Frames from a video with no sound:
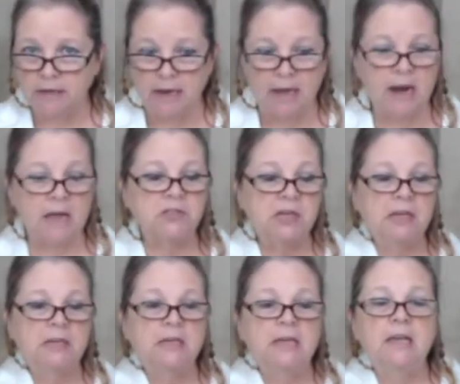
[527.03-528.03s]
And I
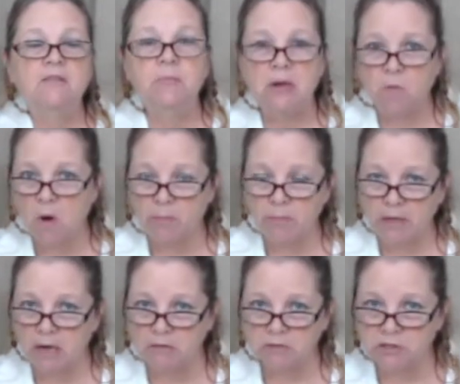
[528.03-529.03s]
said, give me what
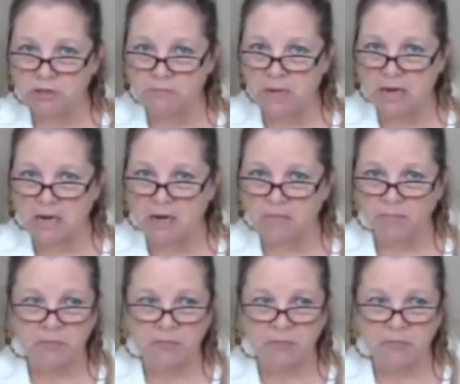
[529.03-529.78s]
belongs to me.